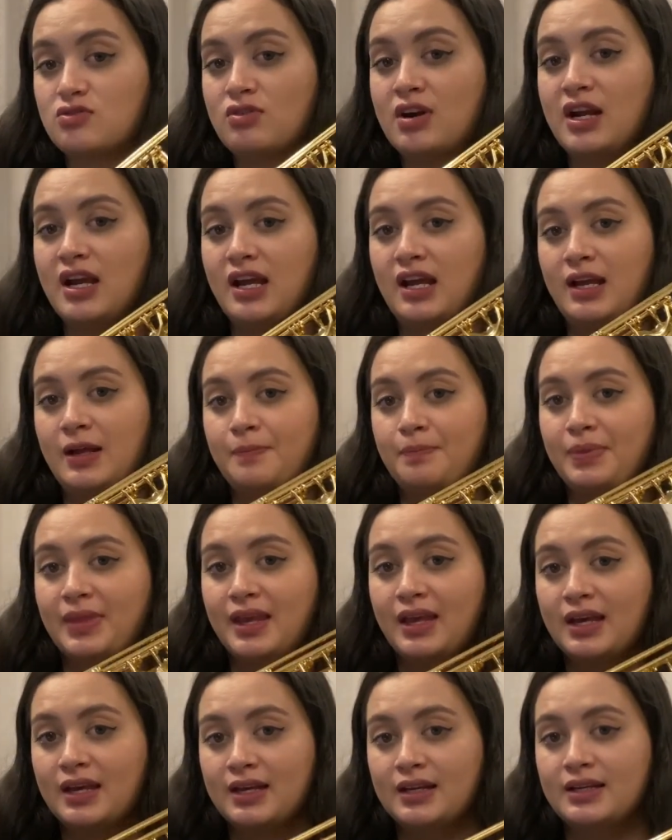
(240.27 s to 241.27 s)
Ready?
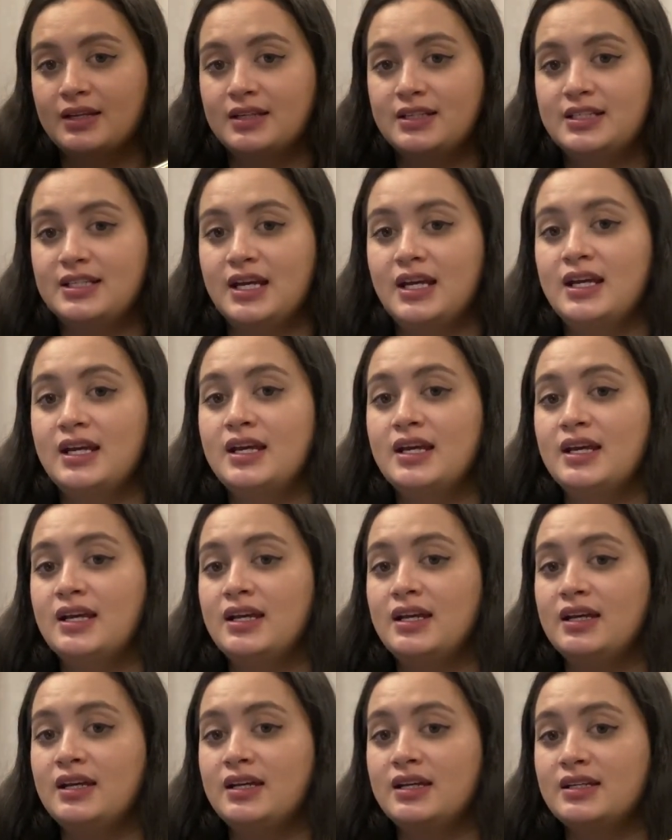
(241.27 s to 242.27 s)

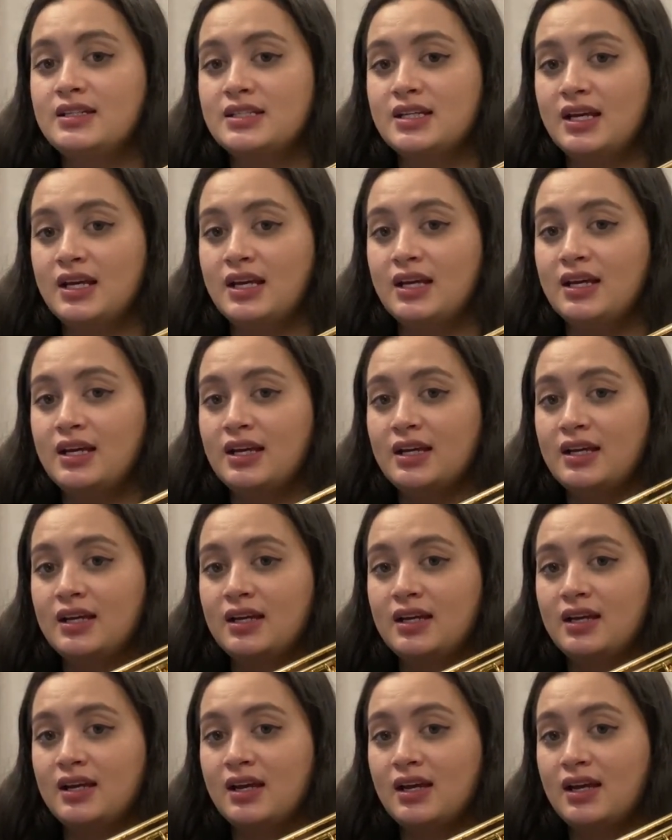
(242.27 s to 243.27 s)
D,
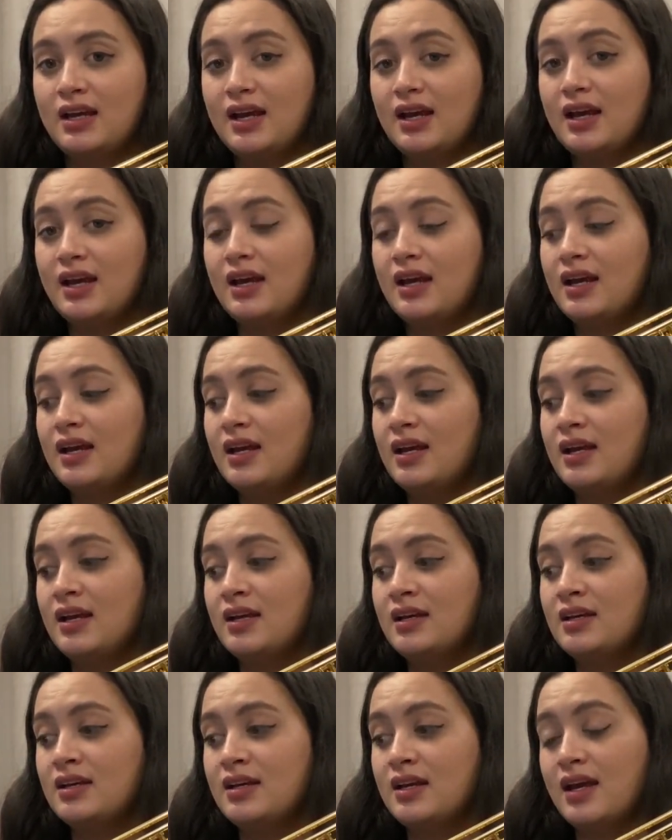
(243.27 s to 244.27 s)
D,
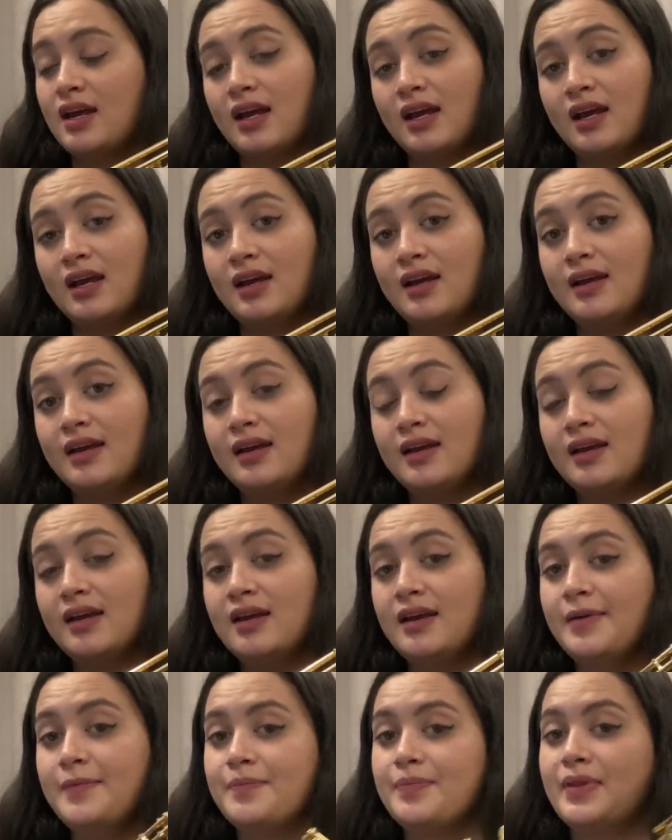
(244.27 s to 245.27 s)
E,
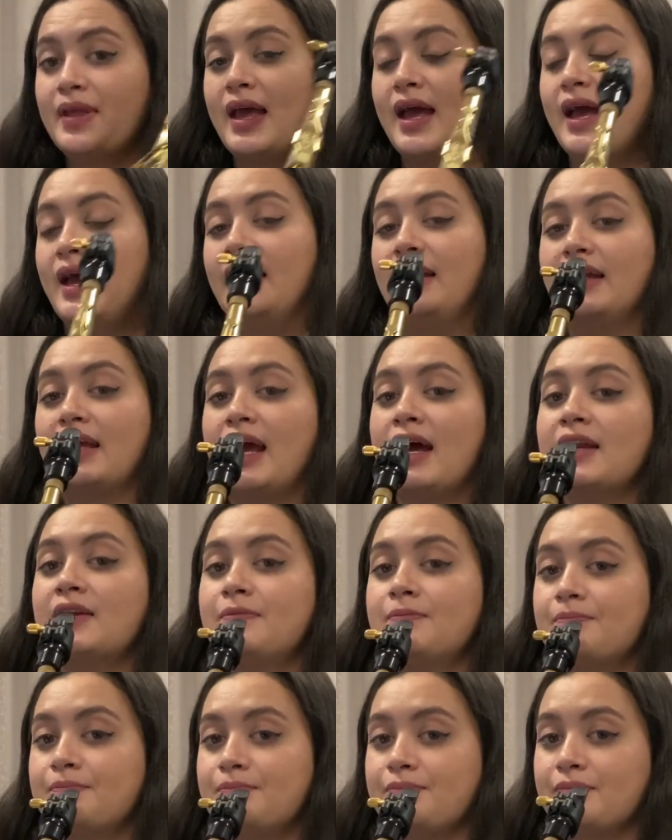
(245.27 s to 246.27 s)
E. And again.
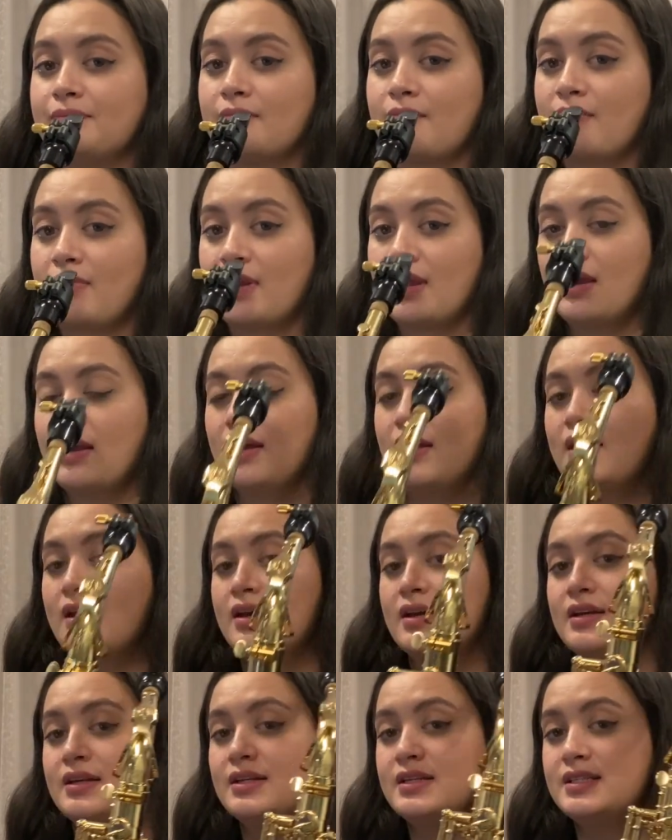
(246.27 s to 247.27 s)

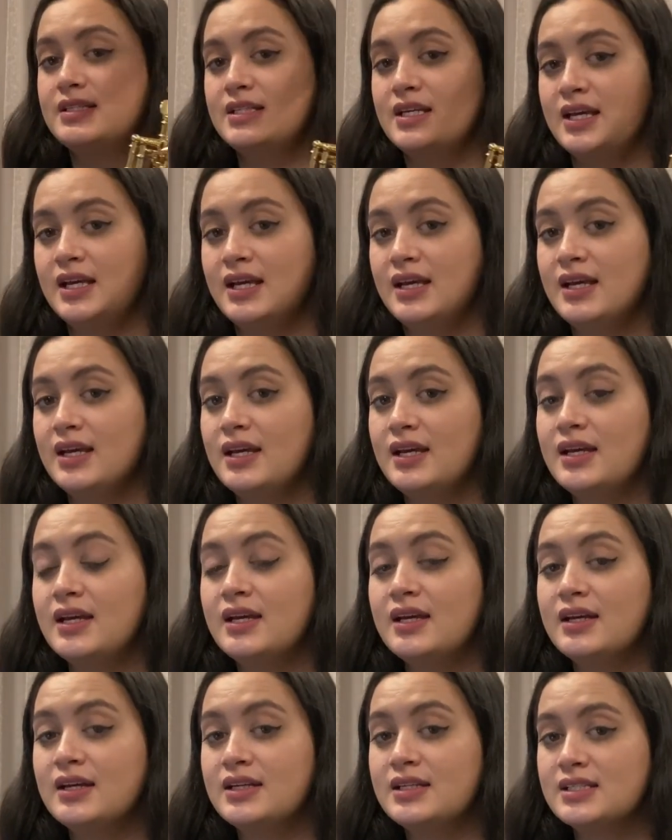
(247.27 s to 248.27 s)

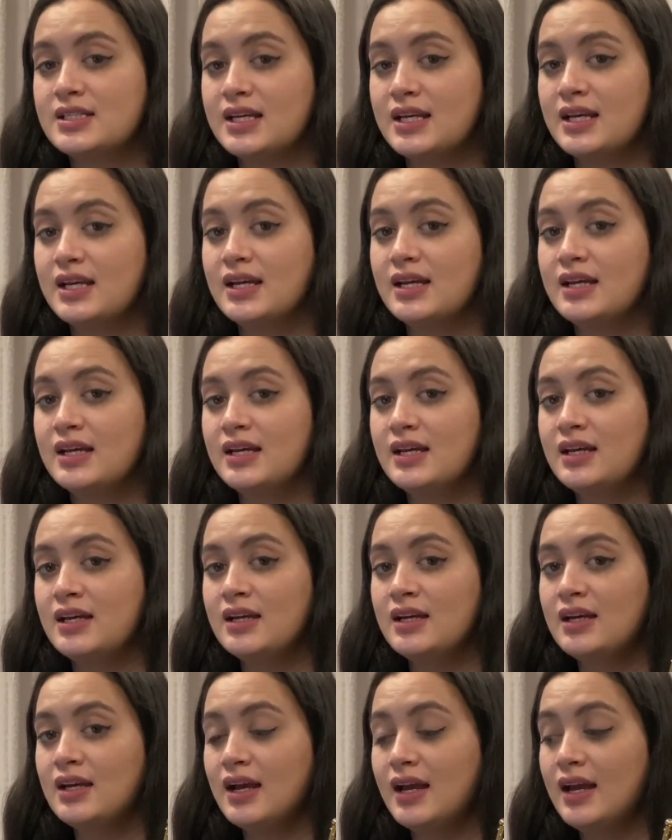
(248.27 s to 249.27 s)
D,
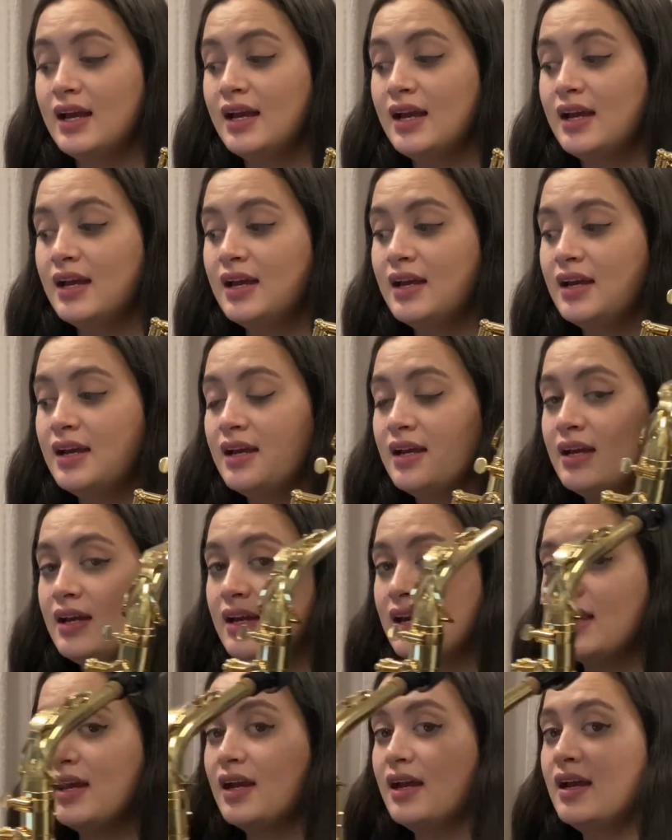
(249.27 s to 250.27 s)
D,
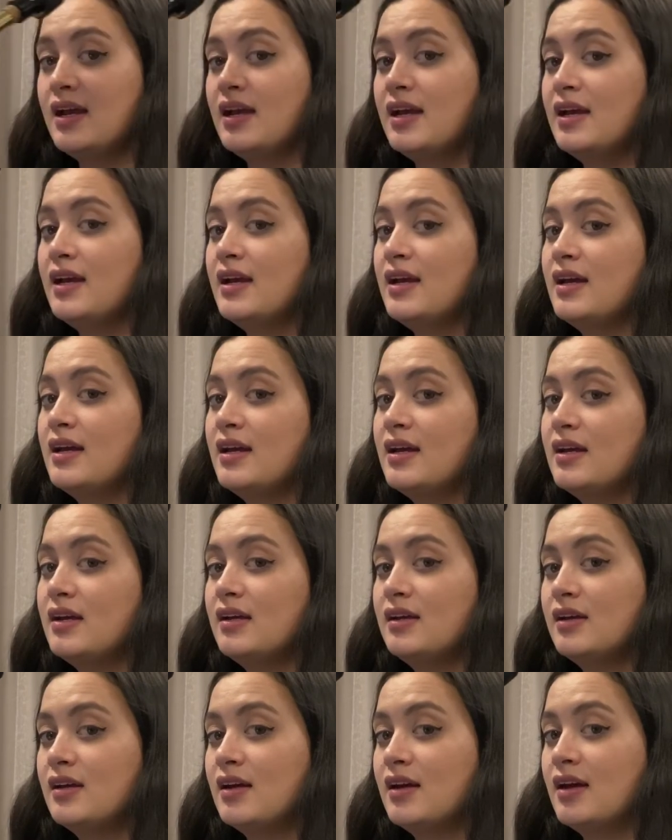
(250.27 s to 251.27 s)
E, E.
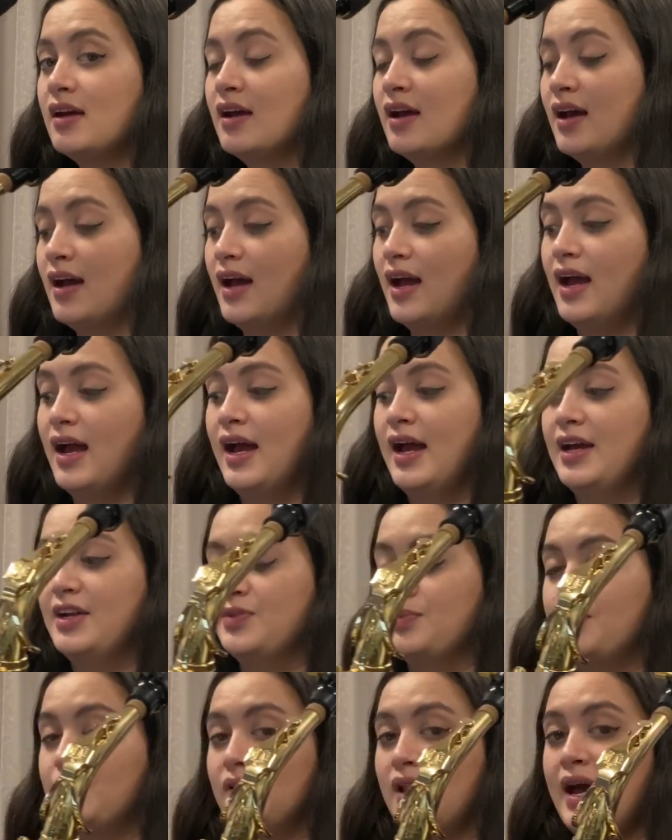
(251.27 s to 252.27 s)

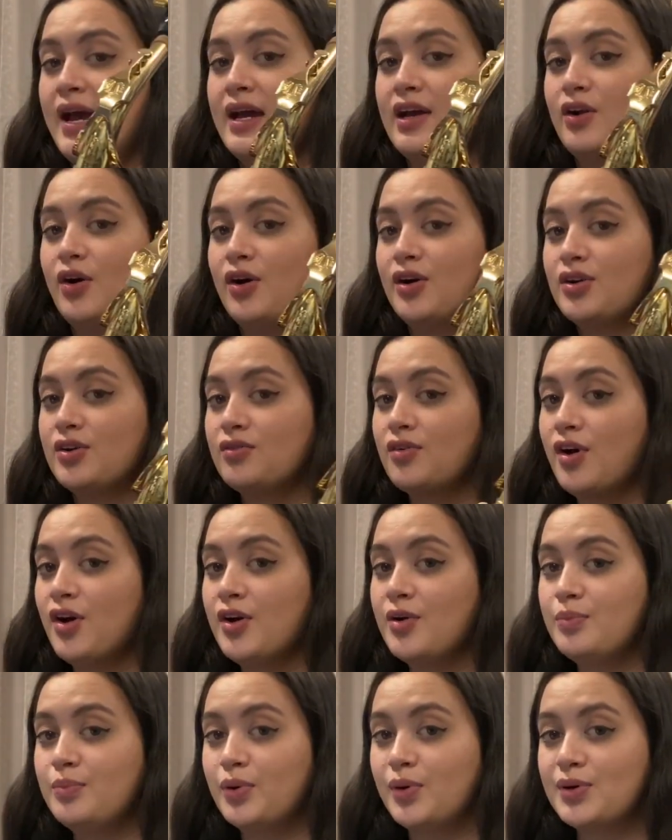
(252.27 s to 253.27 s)
And play it on your
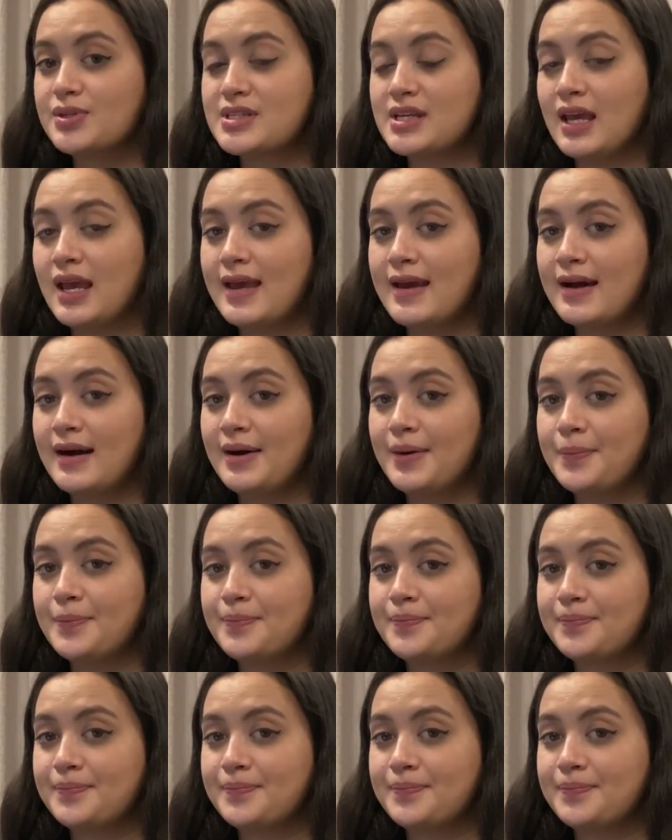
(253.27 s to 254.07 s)
own, pausing here.